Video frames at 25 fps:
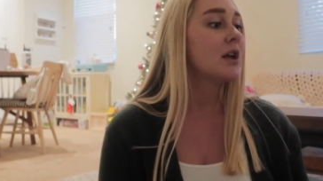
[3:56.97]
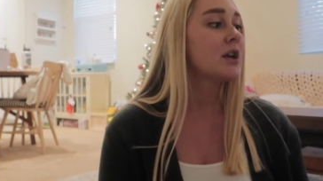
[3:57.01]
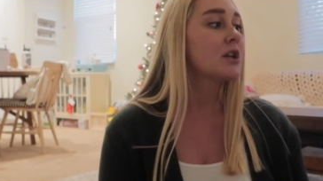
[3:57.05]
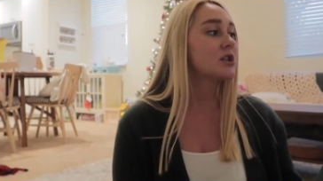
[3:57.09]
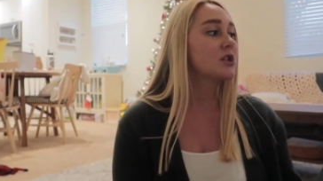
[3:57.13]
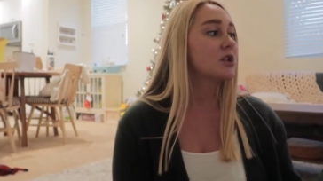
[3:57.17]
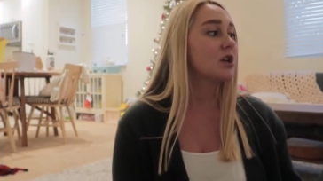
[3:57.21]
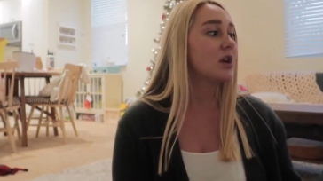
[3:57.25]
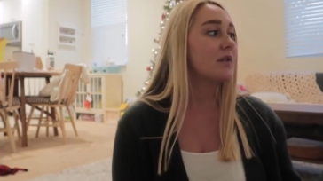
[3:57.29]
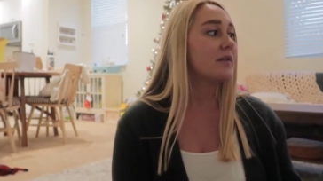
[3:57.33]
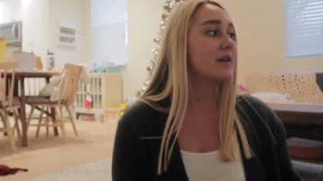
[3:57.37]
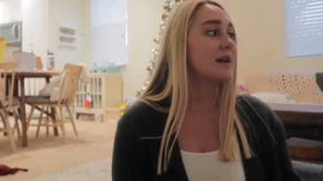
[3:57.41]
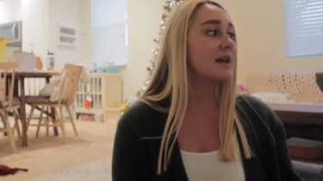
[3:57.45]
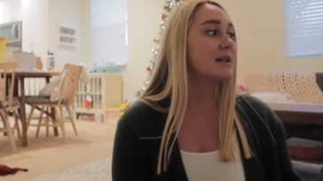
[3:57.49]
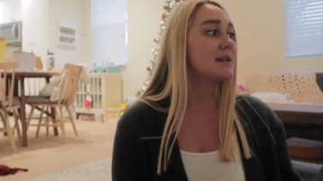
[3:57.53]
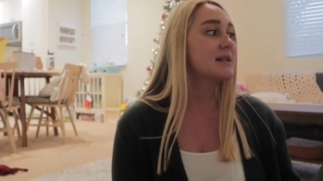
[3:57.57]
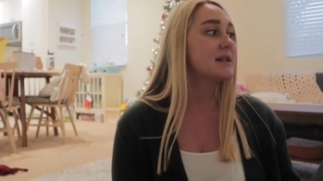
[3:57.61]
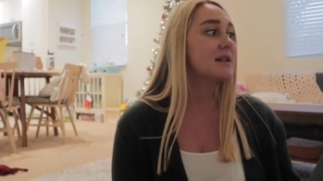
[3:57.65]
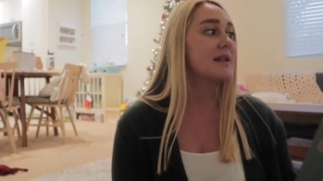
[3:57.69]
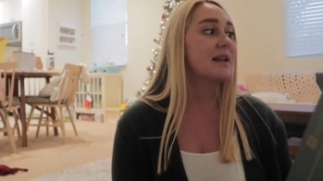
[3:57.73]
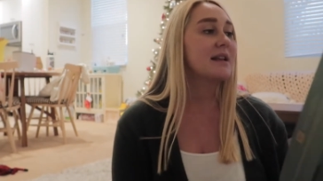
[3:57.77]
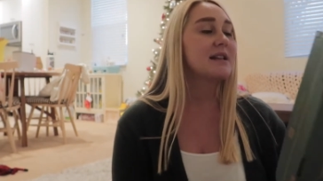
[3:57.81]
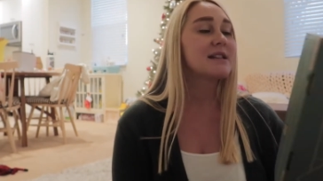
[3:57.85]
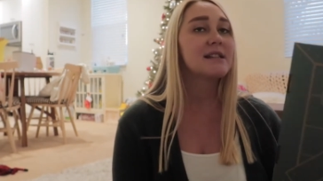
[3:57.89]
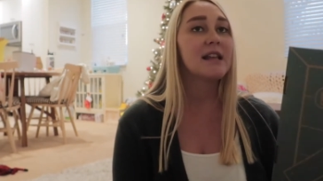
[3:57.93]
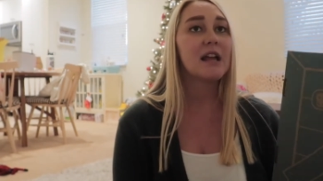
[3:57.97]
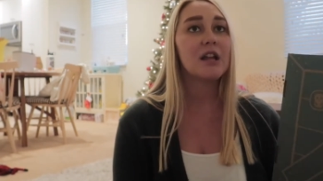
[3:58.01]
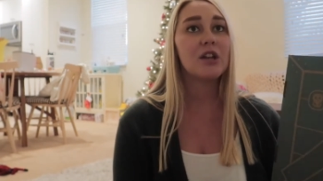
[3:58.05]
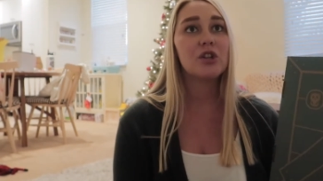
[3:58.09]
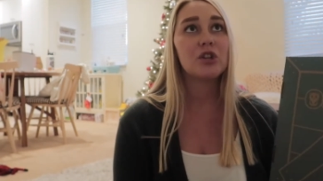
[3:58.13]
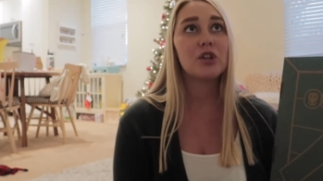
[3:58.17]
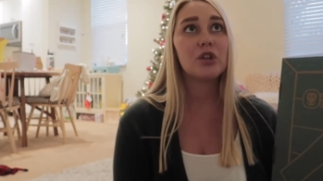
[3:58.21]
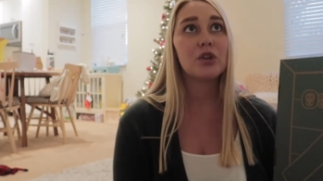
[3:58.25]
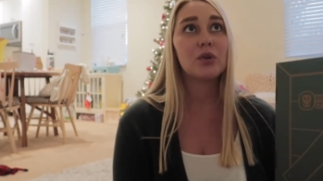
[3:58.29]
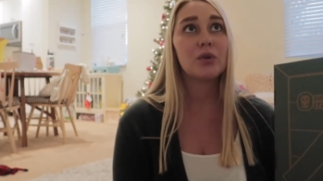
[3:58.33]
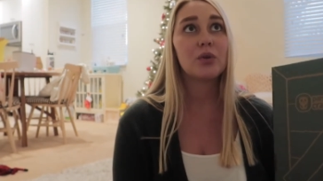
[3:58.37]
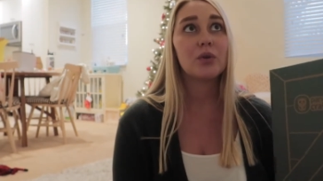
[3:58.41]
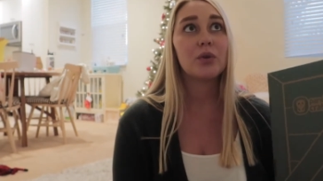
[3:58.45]
service and they send
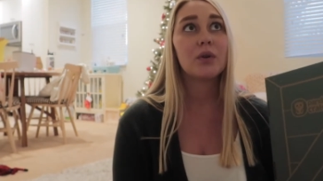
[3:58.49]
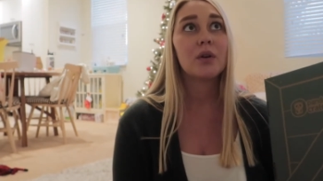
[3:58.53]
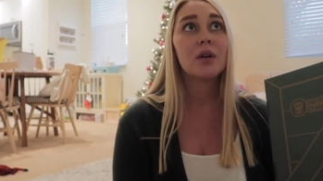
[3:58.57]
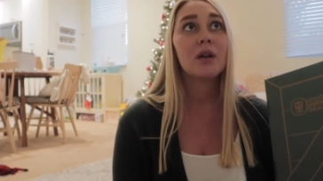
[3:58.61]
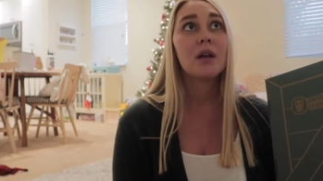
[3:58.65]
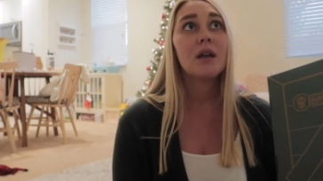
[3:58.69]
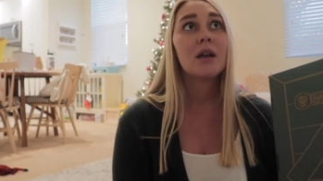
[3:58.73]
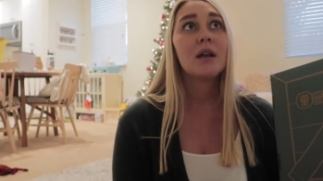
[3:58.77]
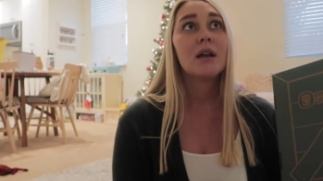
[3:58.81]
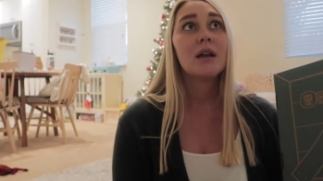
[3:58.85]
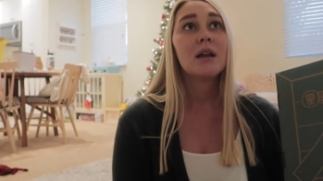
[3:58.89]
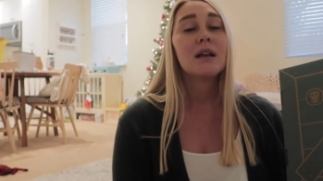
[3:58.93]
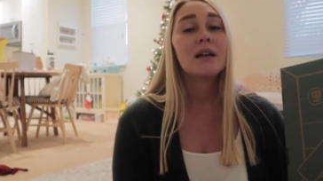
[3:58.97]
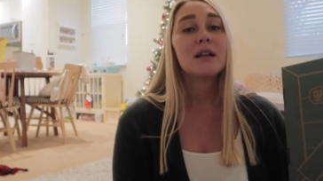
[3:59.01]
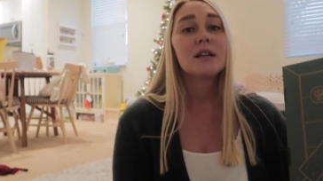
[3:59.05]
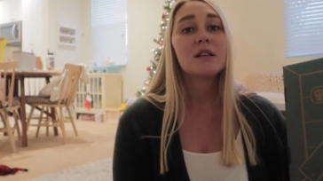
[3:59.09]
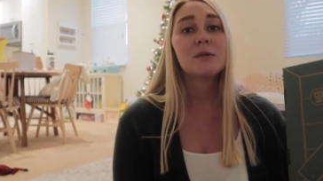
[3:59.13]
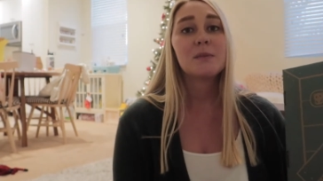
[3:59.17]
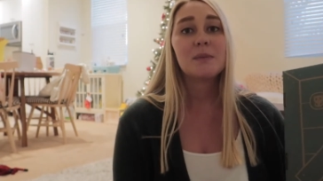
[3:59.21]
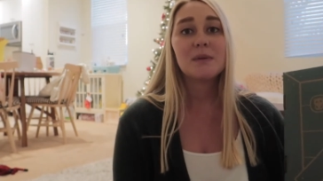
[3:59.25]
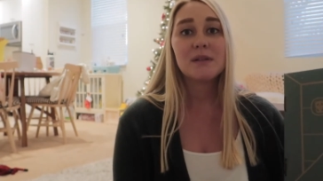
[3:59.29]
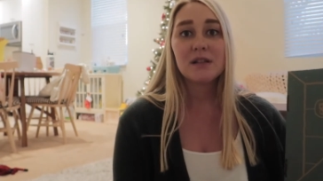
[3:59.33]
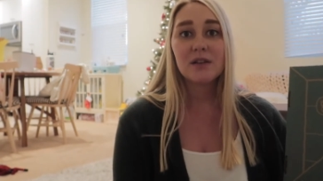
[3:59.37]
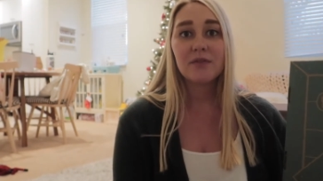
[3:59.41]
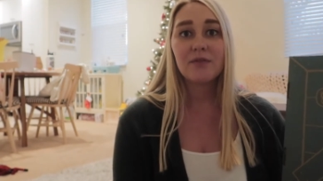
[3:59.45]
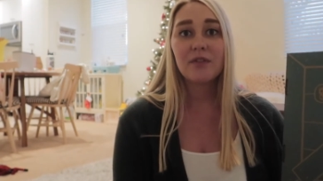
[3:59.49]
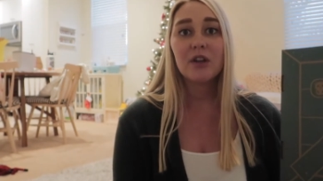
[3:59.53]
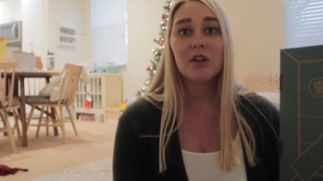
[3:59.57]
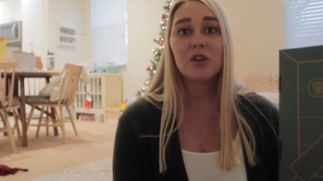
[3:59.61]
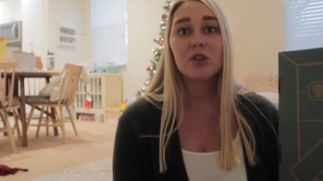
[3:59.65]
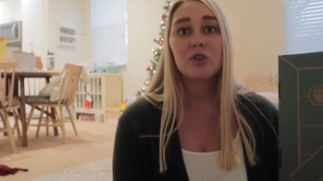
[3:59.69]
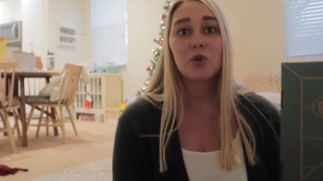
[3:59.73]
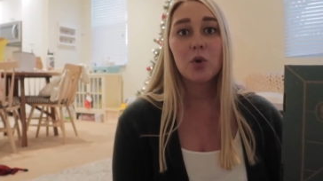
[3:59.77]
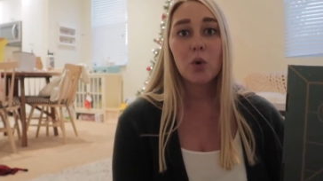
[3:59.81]
you specific